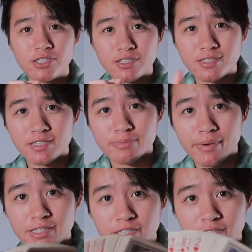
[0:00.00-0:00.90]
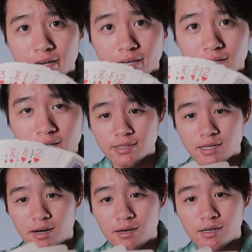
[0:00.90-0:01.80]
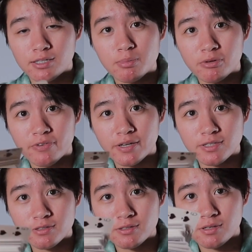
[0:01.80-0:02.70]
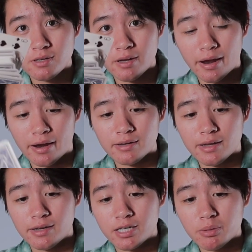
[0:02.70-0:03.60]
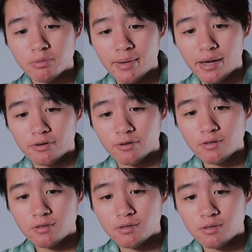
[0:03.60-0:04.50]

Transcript: it's just this magic deck that's got a double facer and a double backer.